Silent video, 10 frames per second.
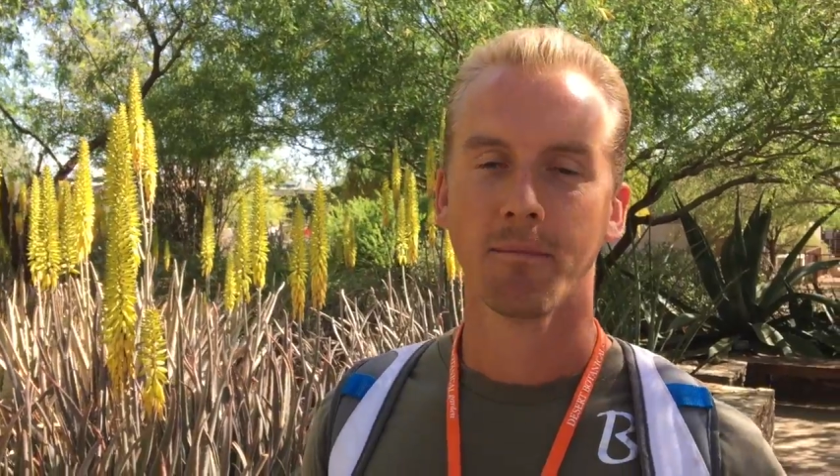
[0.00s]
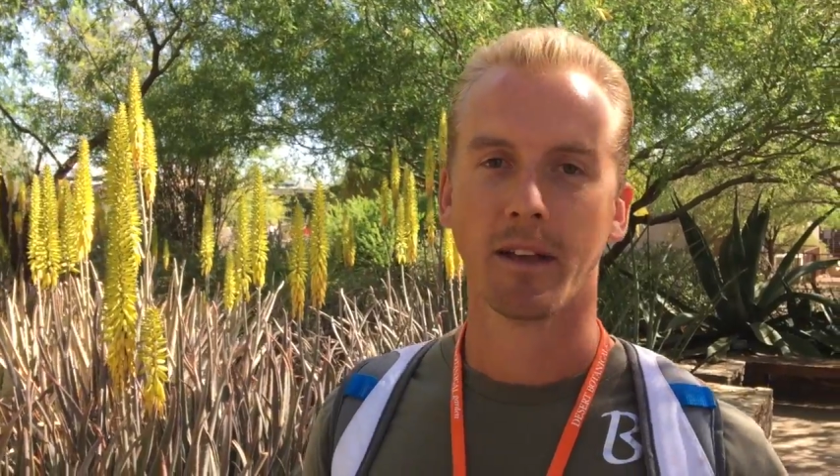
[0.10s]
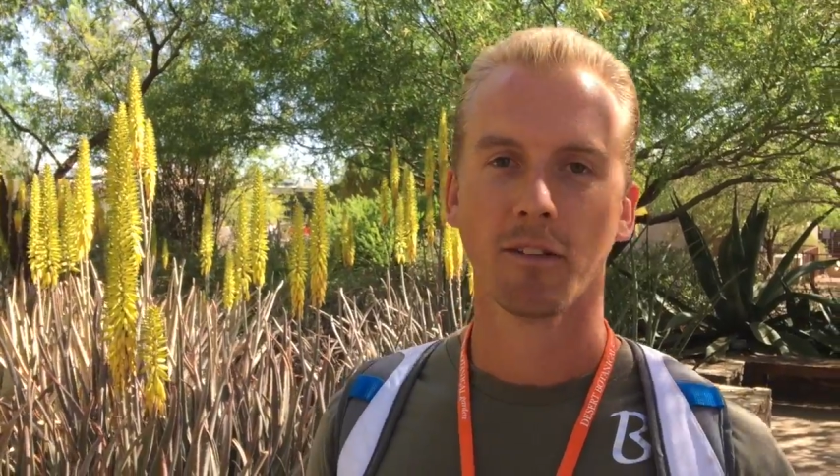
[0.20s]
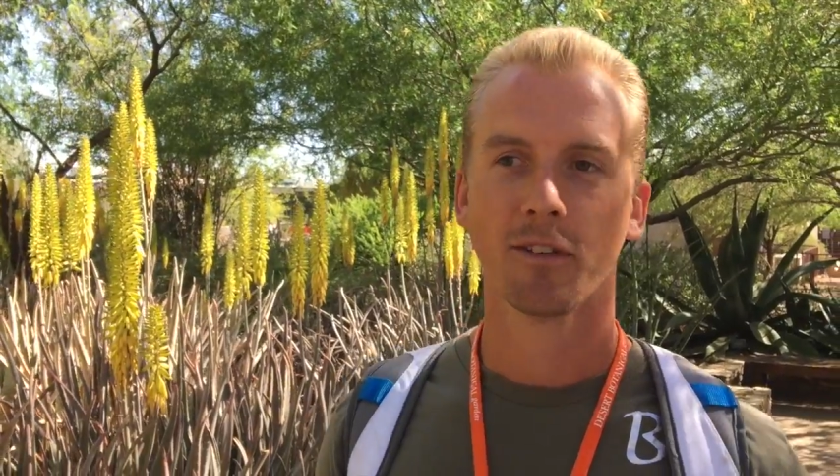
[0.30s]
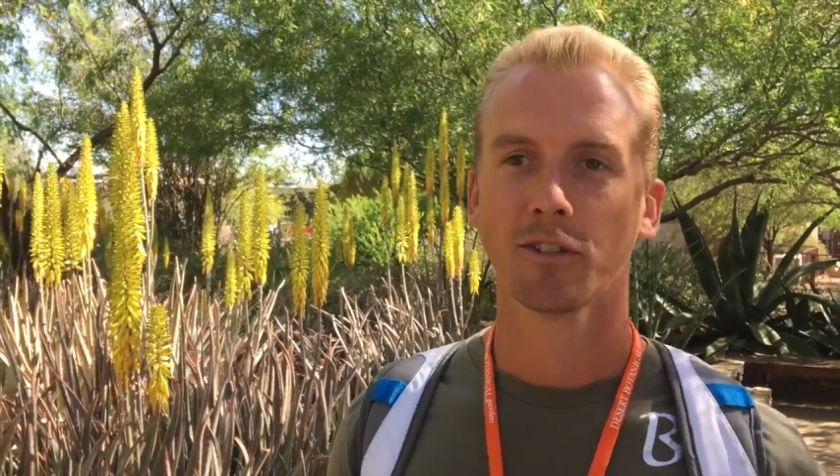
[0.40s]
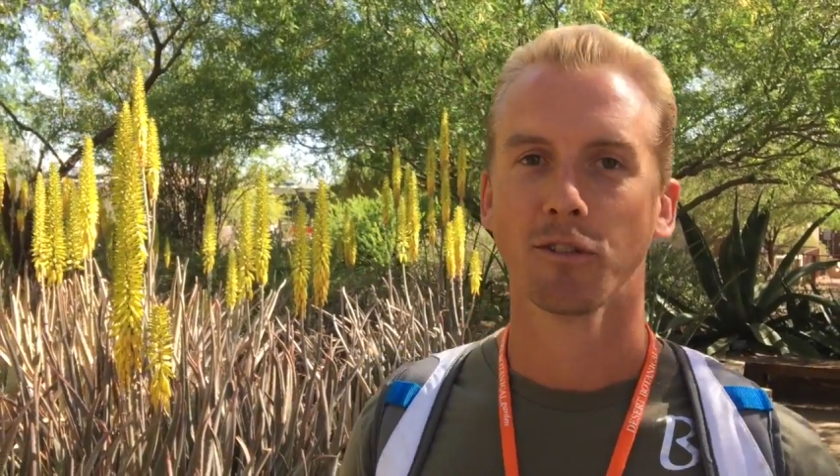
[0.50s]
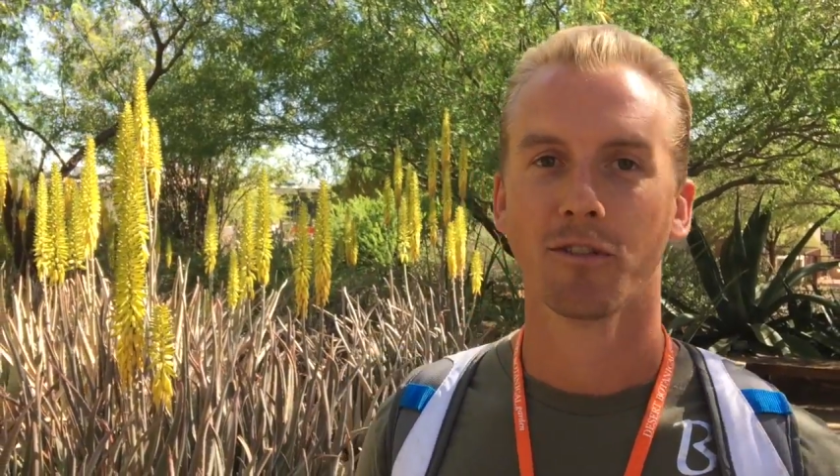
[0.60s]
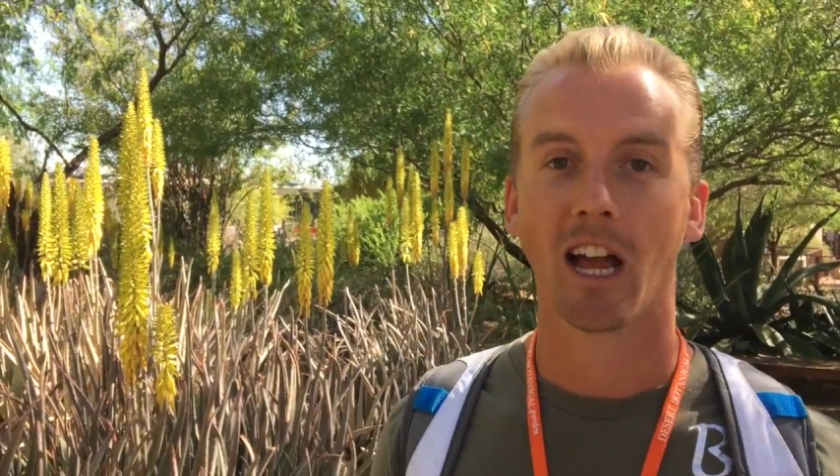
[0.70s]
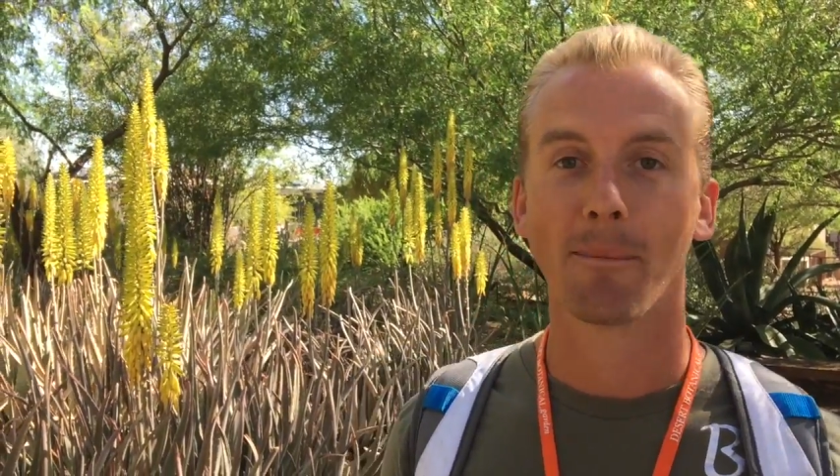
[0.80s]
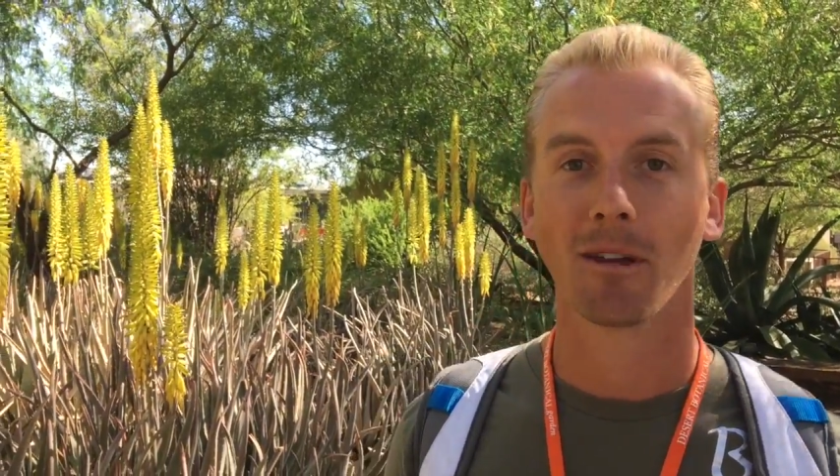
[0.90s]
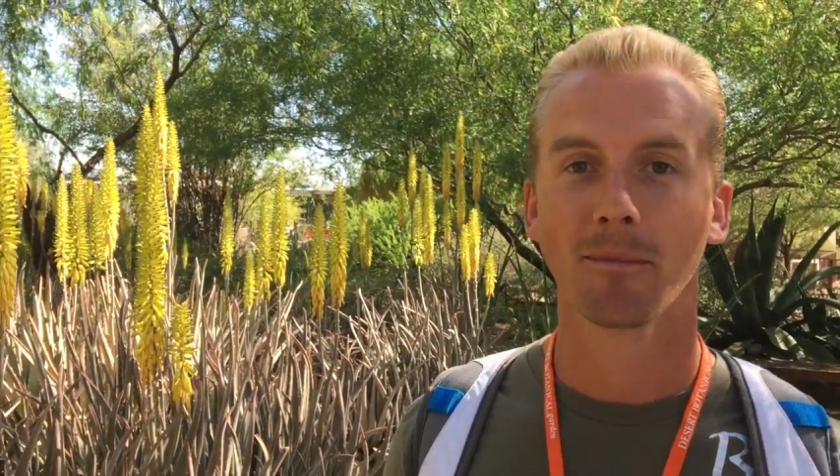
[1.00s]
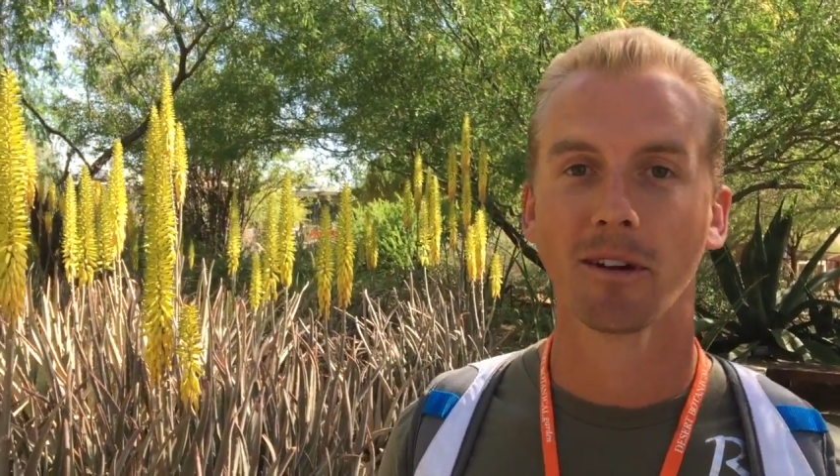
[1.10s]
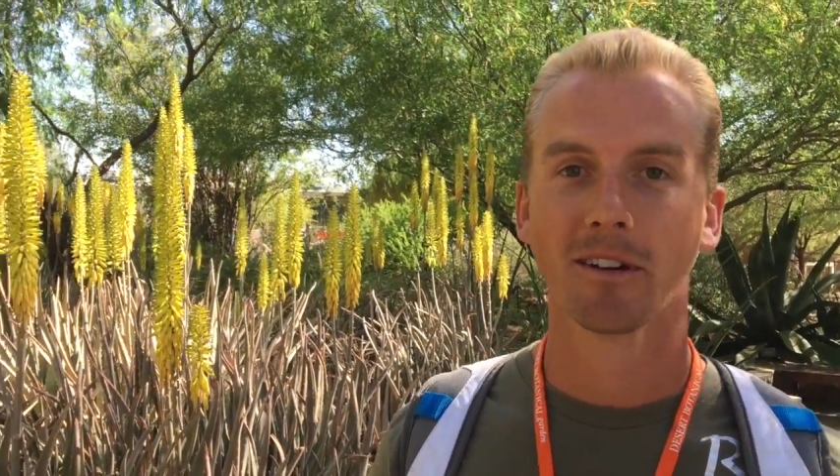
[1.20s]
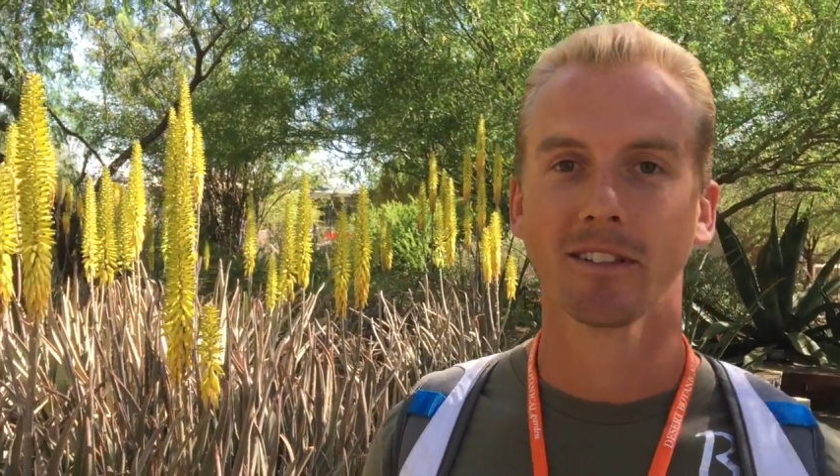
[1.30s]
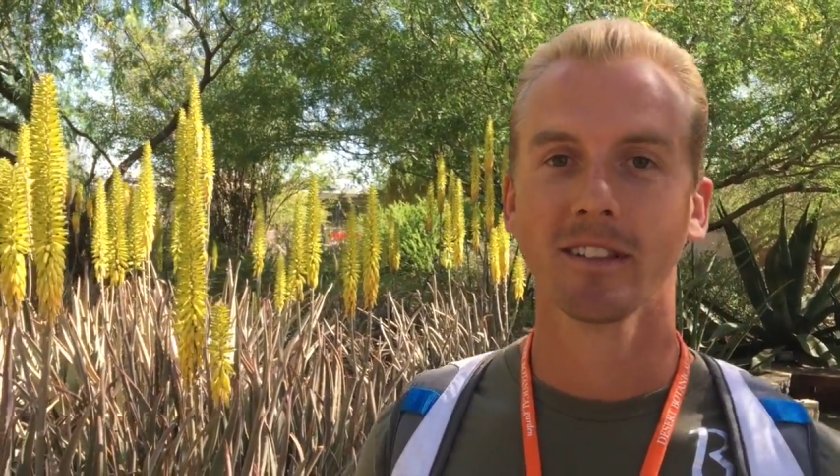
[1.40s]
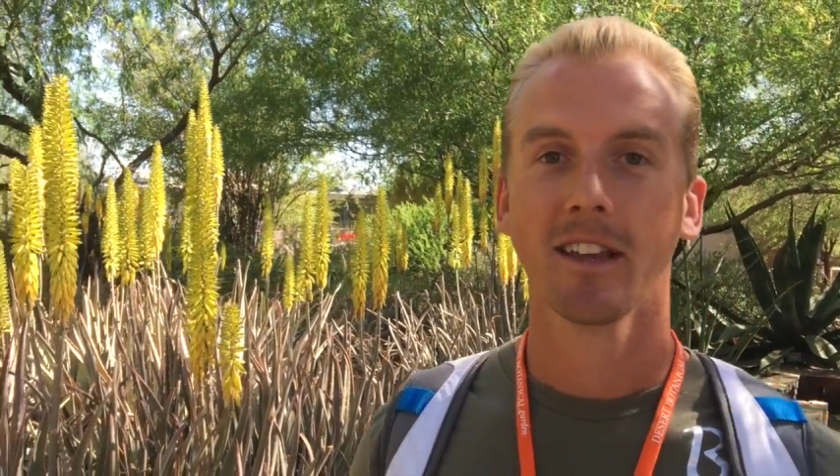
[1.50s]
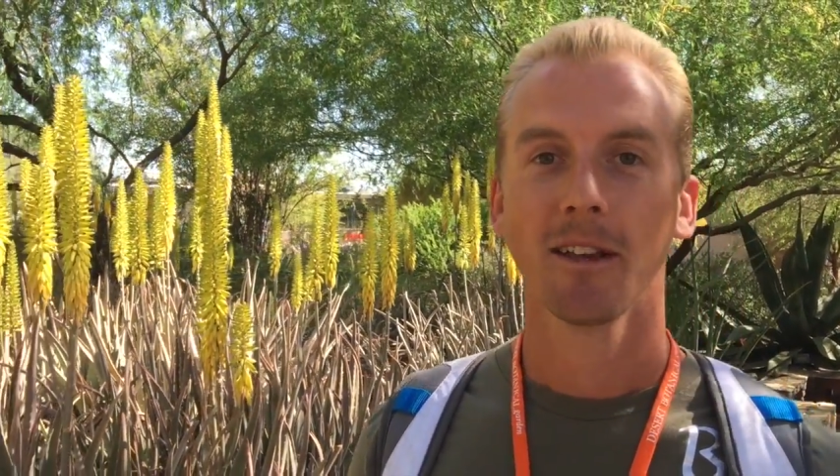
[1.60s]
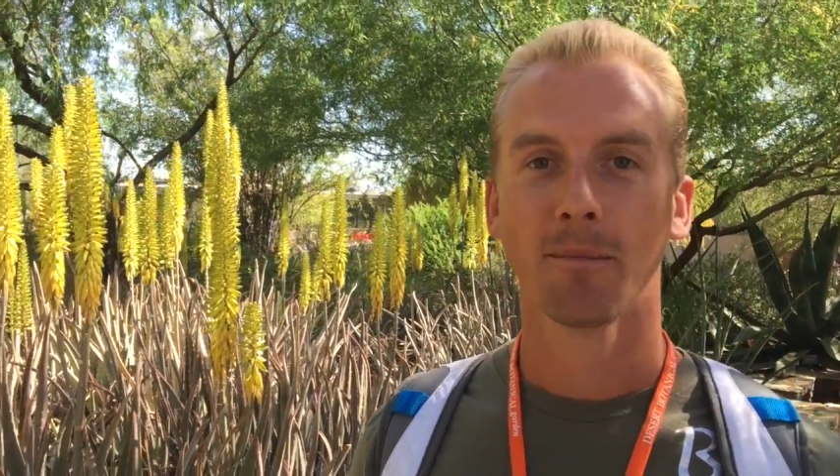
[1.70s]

beneficial for hummingbirds,